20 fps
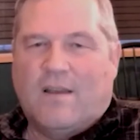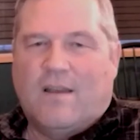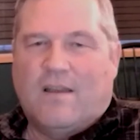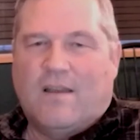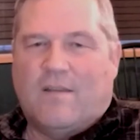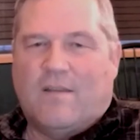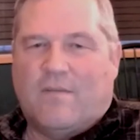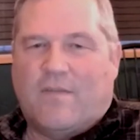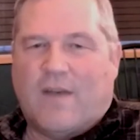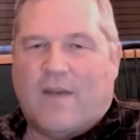
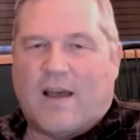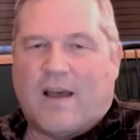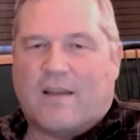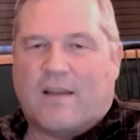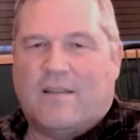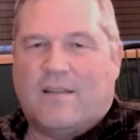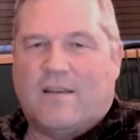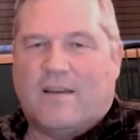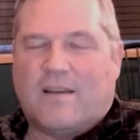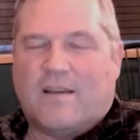In
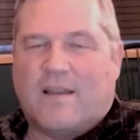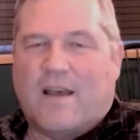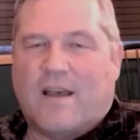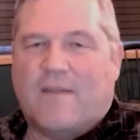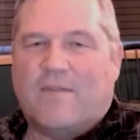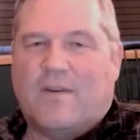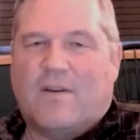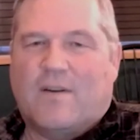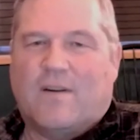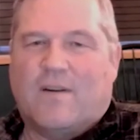fact, the
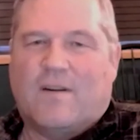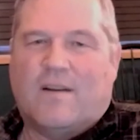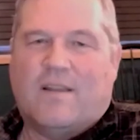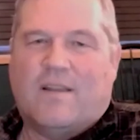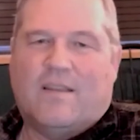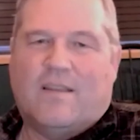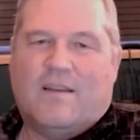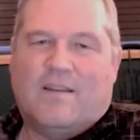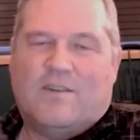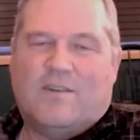governor
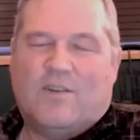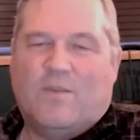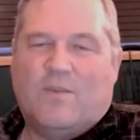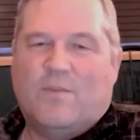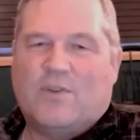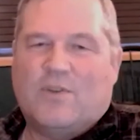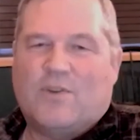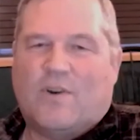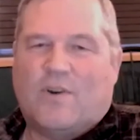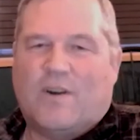and the two
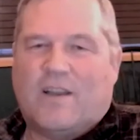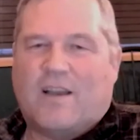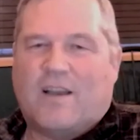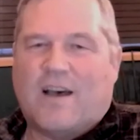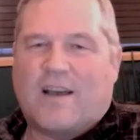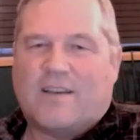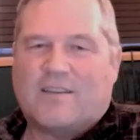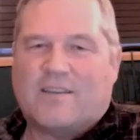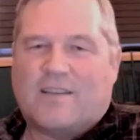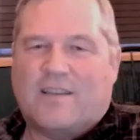majority
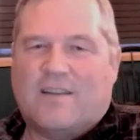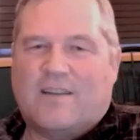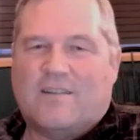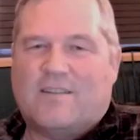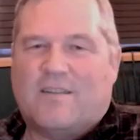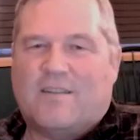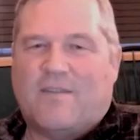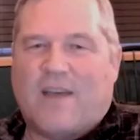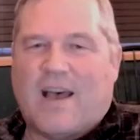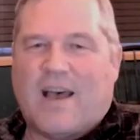caucus
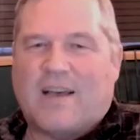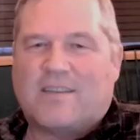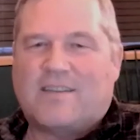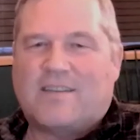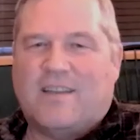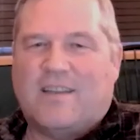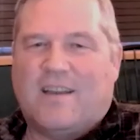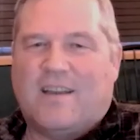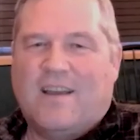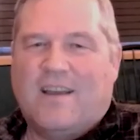leaders have
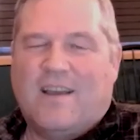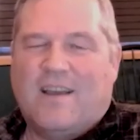asked that